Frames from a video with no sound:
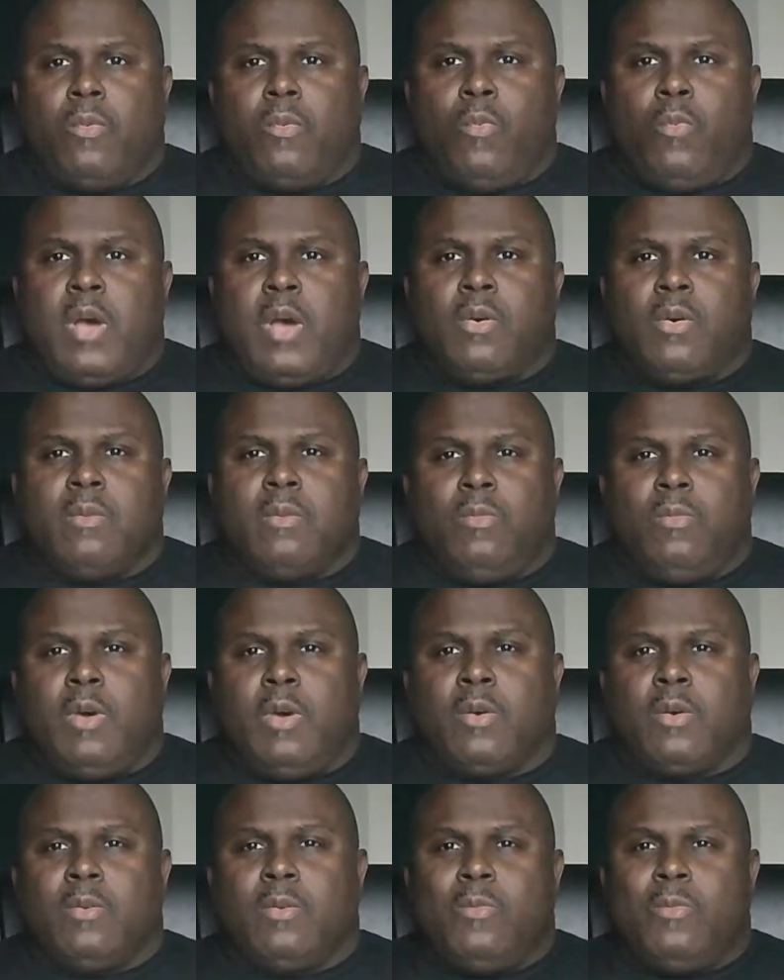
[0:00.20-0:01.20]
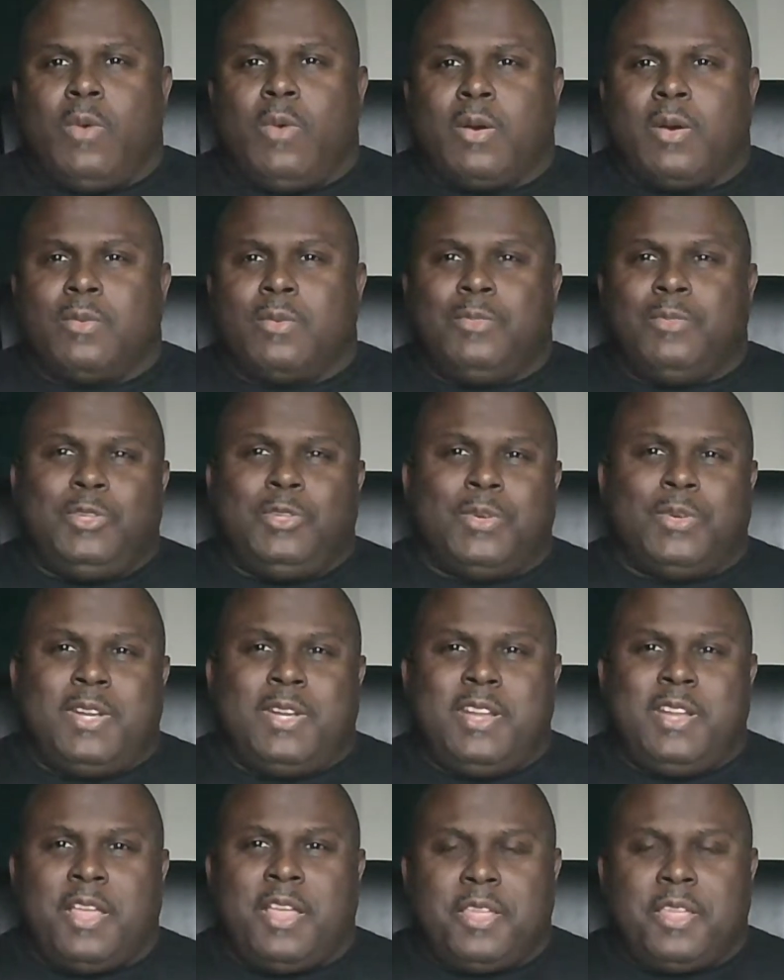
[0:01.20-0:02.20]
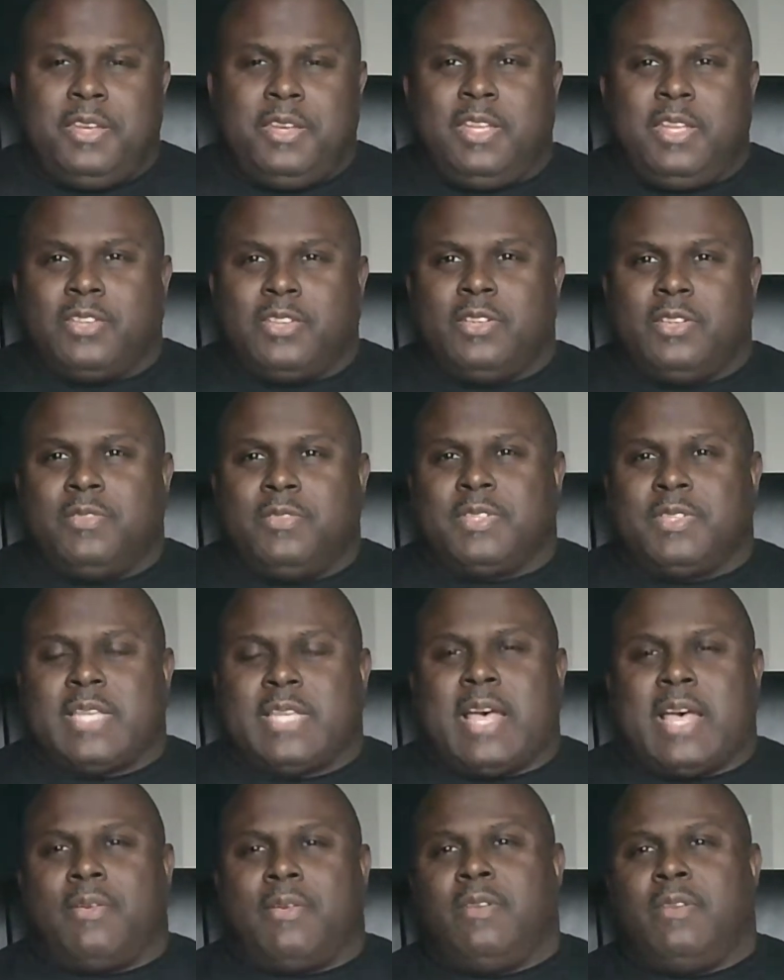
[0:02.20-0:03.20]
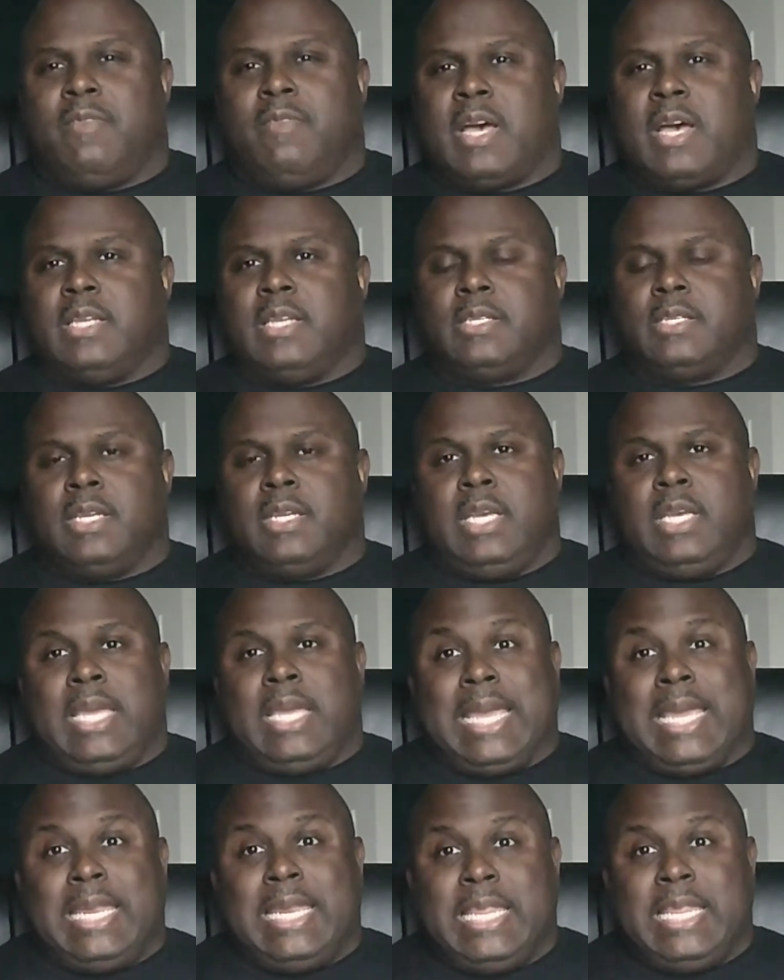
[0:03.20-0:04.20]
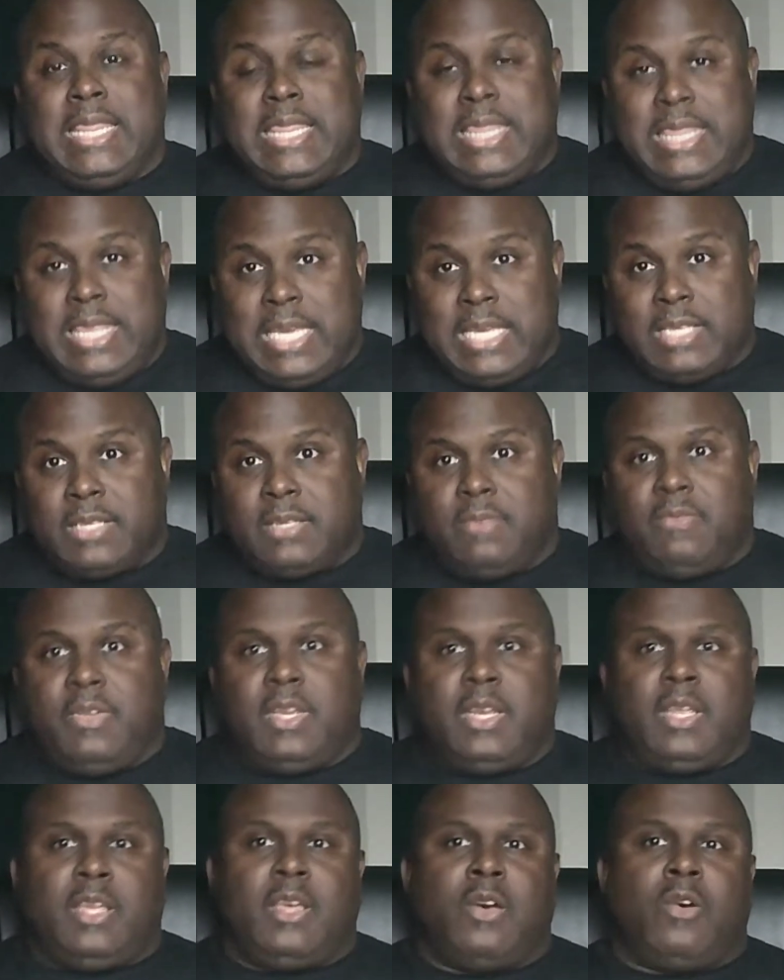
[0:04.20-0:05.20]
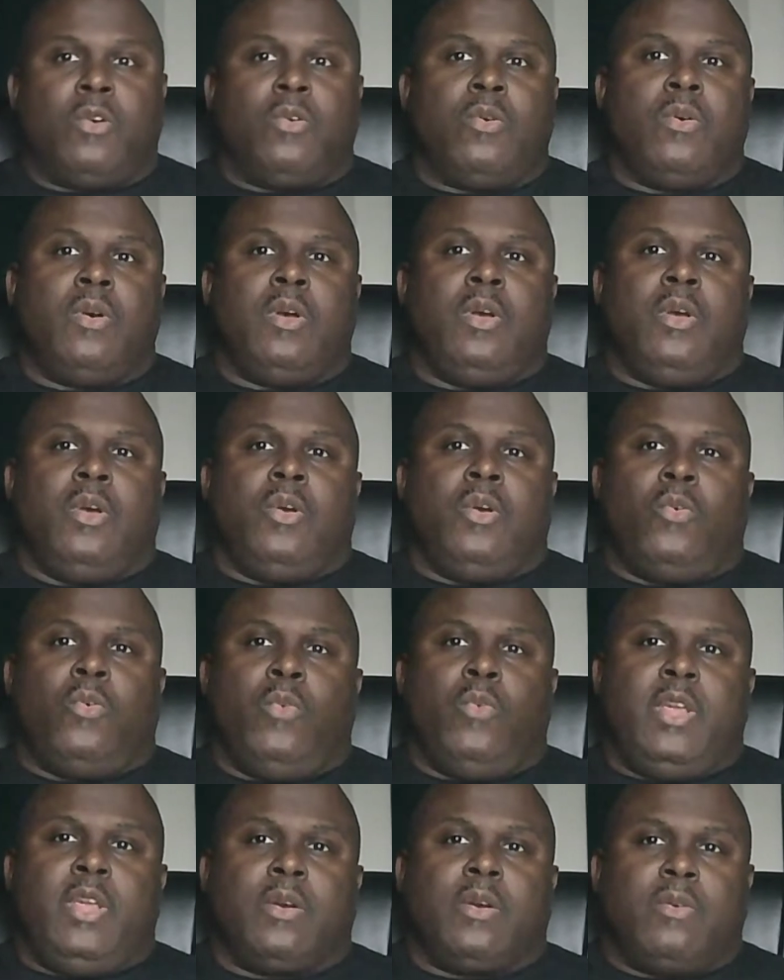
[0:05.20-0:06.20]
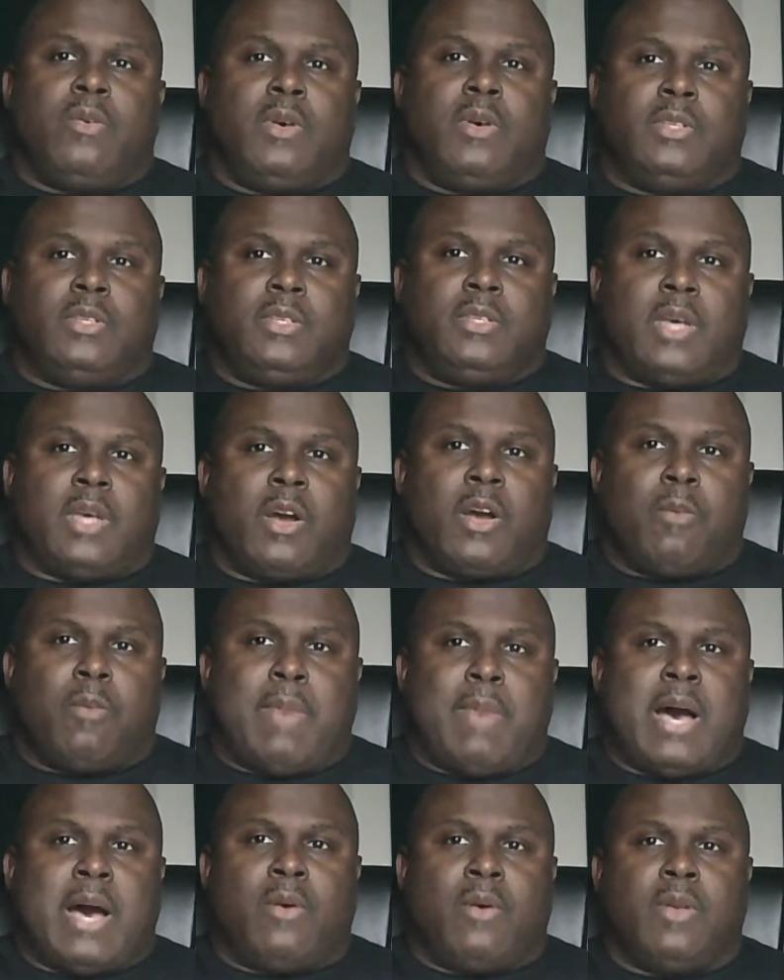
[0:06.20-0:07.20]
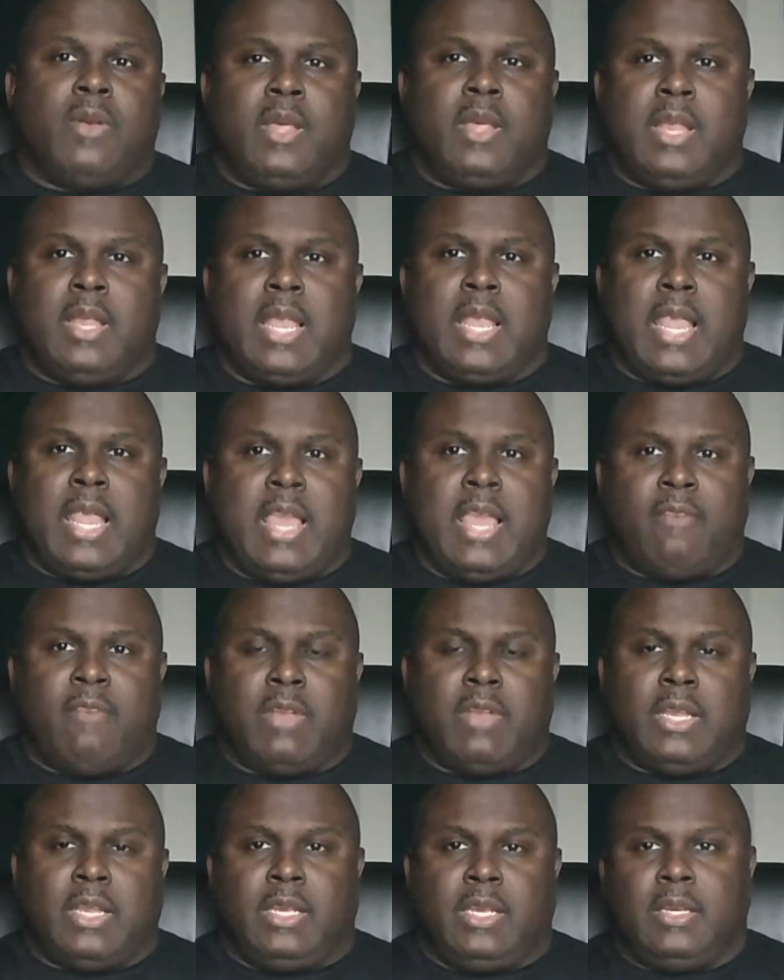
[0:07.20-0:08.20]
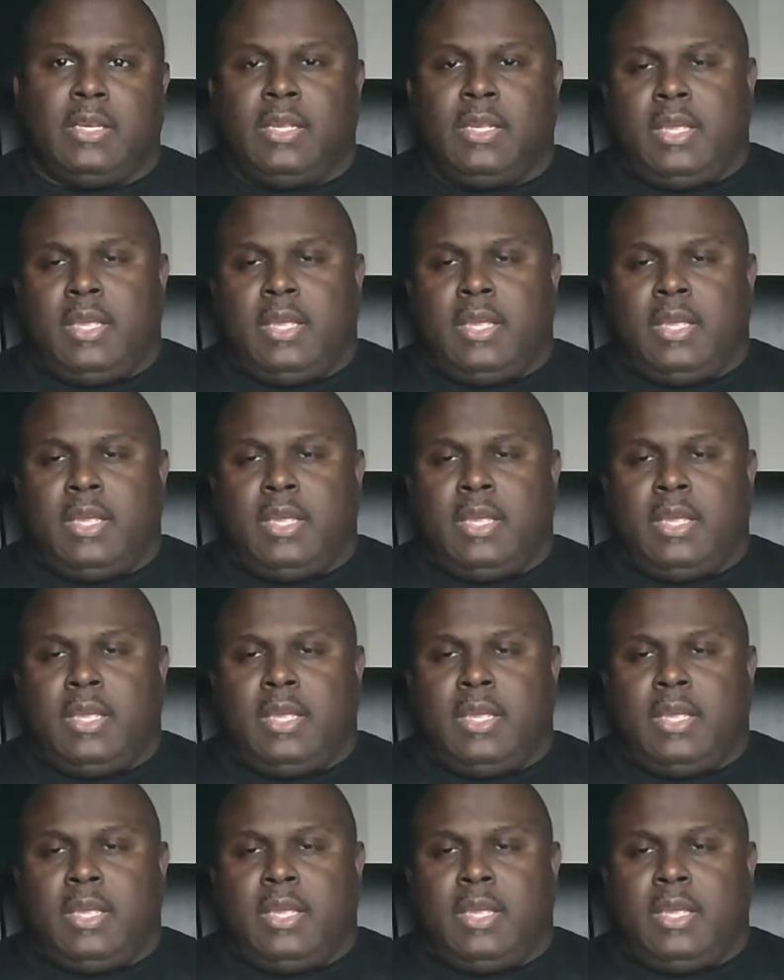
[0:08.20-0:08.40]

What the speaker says: Welcome to another edition of Sound Advice. And in this video, we are going to talk about leveling.